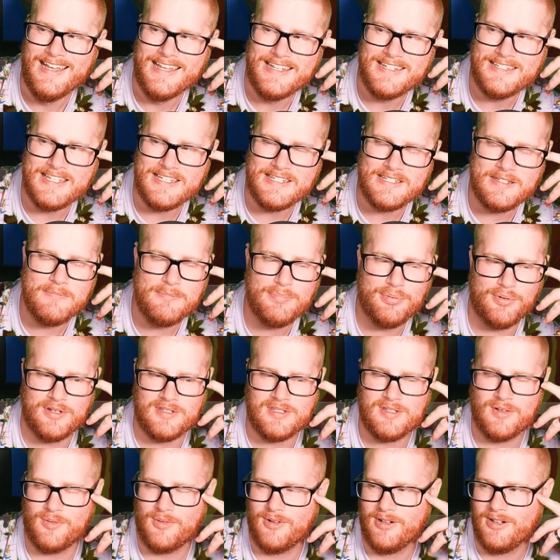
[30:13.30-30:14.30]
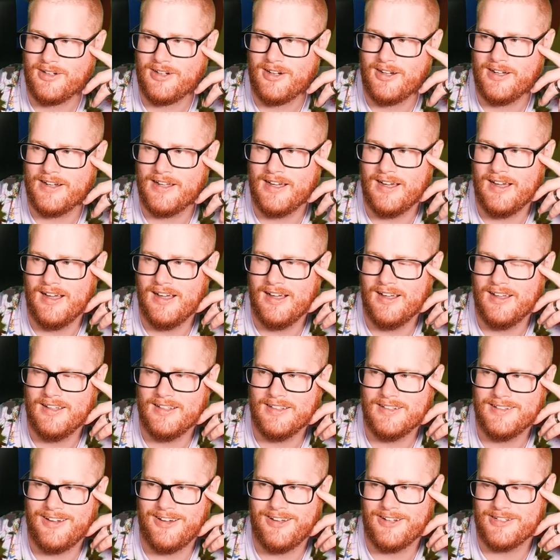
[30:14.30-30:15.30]
Doesn't prison work
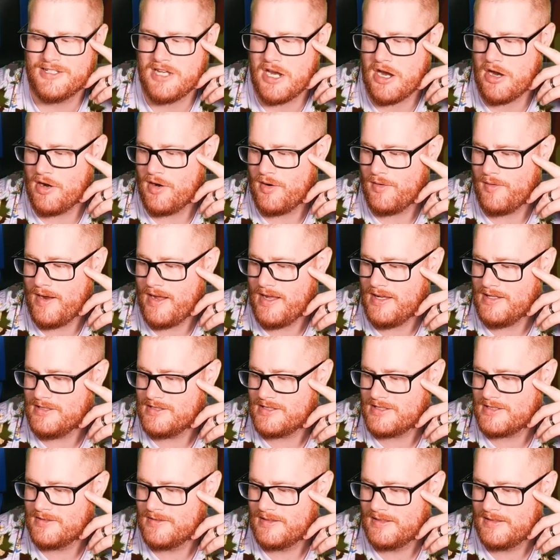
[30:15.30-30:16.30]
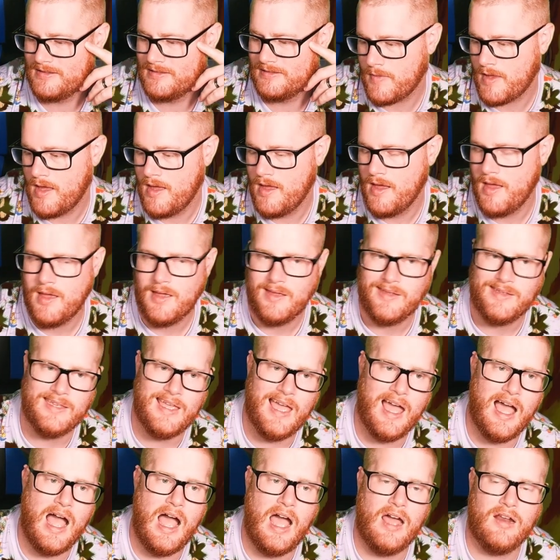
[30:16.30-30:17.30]
on Tera raids?
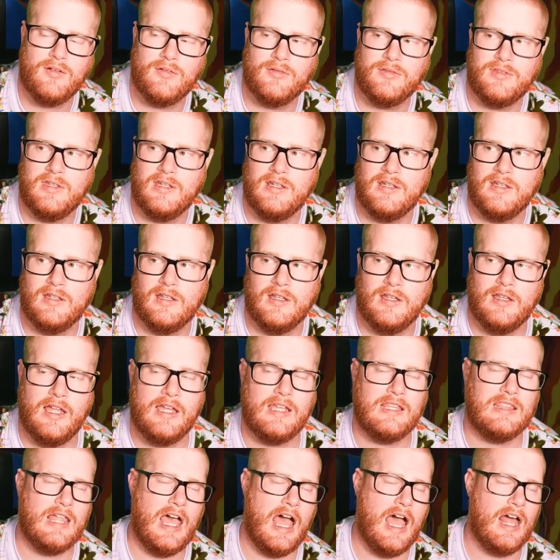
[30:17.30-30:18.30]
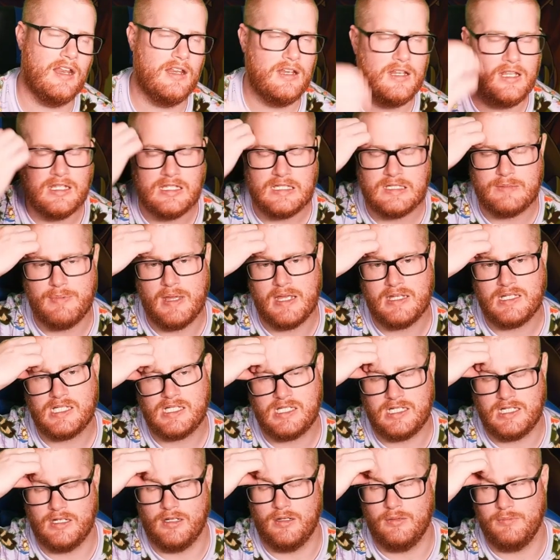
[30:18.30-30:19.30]
Yeah, I don't like that in its best
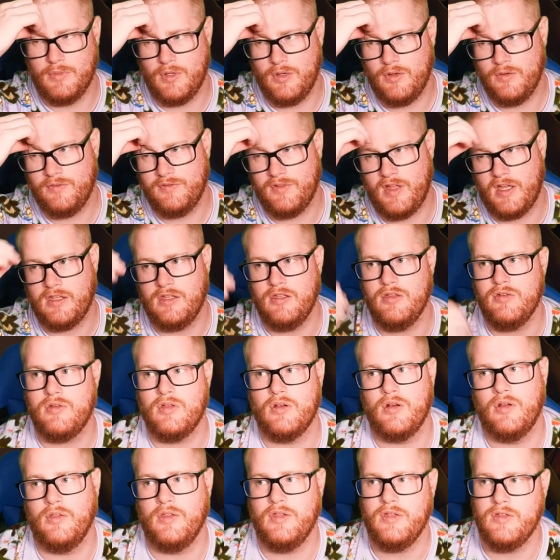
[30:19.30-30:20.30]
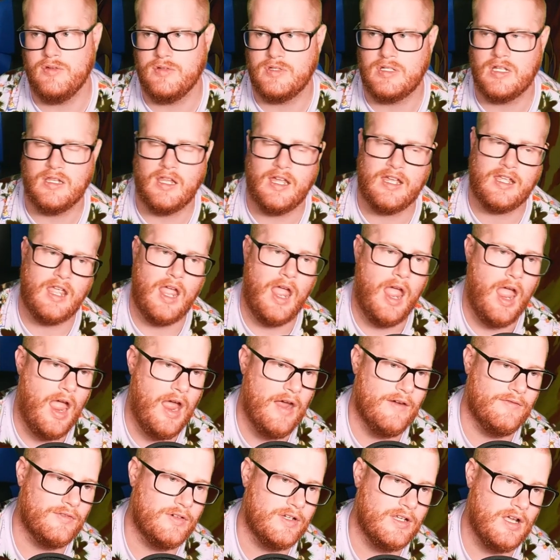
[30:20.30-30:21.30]
steel move. Like you can only use it like
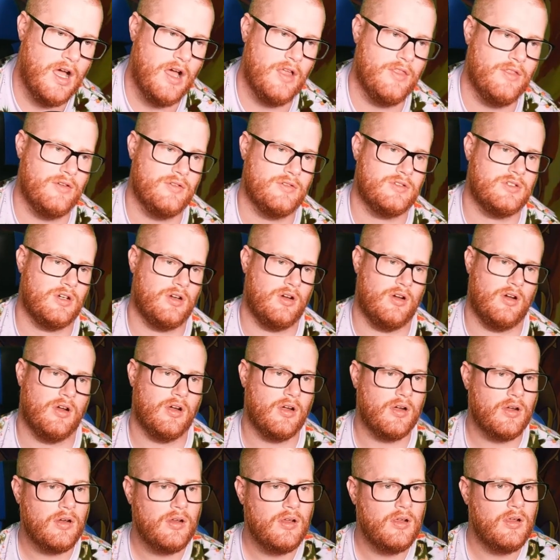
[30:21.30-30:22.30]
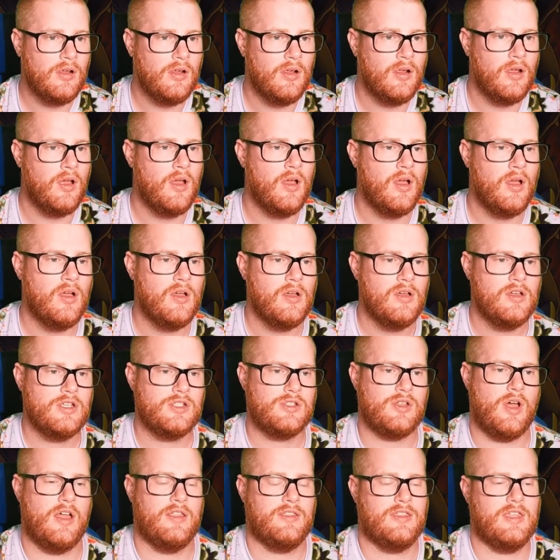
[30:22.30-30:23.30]
every other turn.
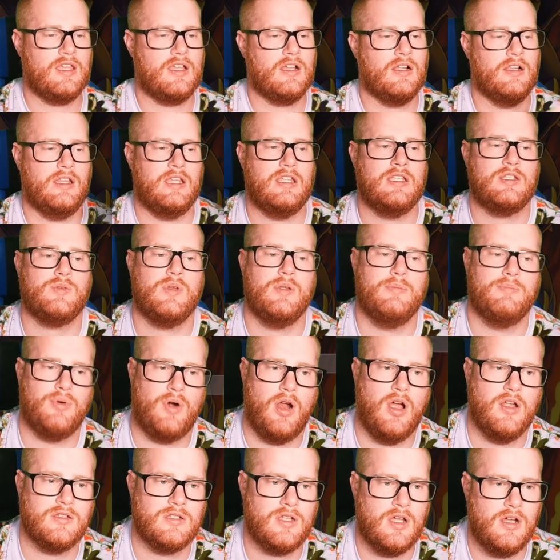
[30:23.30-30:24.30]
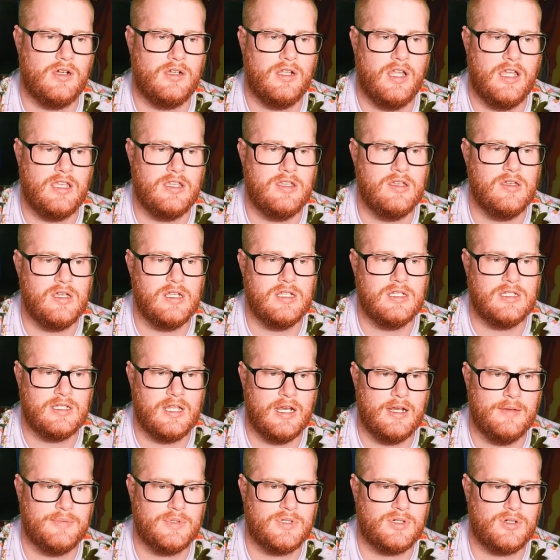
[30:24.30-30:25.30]
So I think at least with Bronzong, like you can
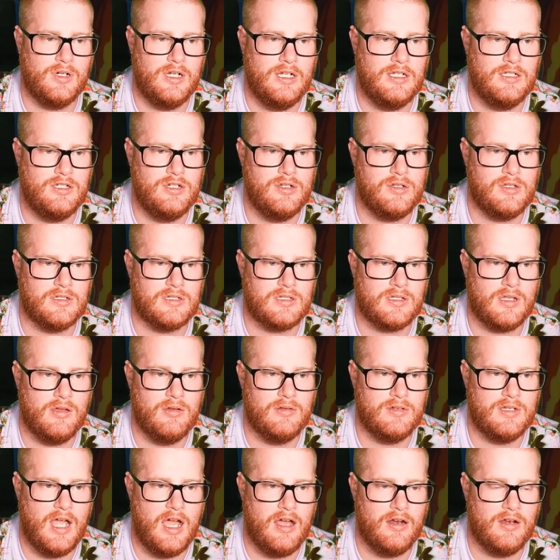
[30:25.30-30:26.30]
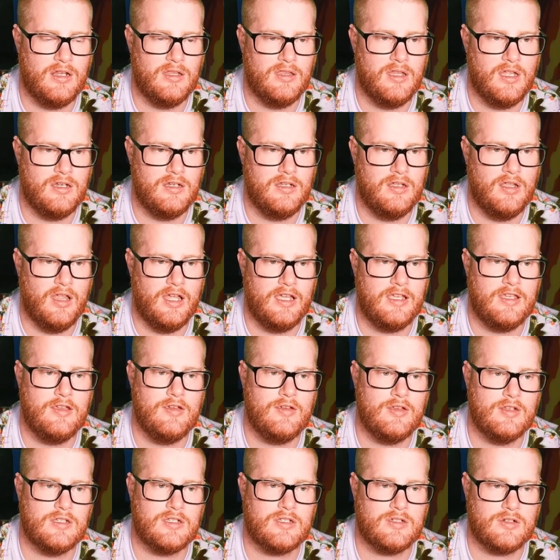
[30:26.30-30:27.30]
set up screens, you can slow it down, and then like you
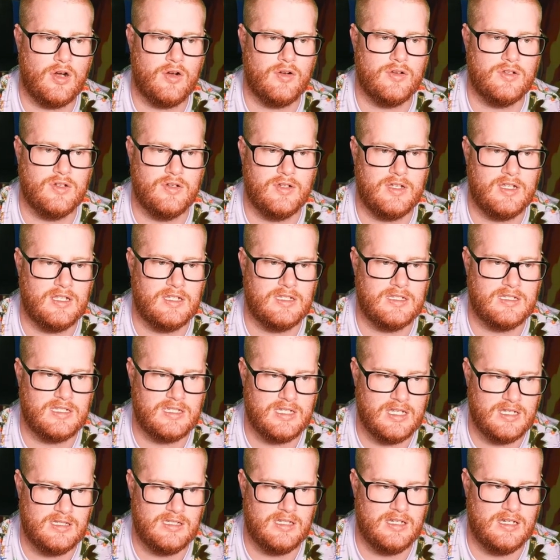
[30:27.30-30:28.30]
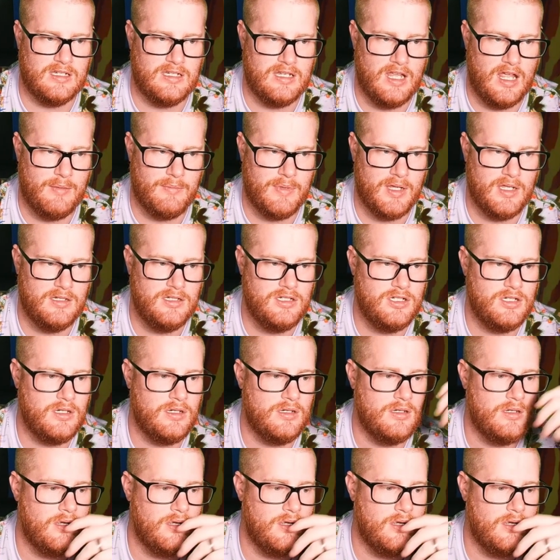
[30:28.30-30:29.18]
can start doing consistent damage.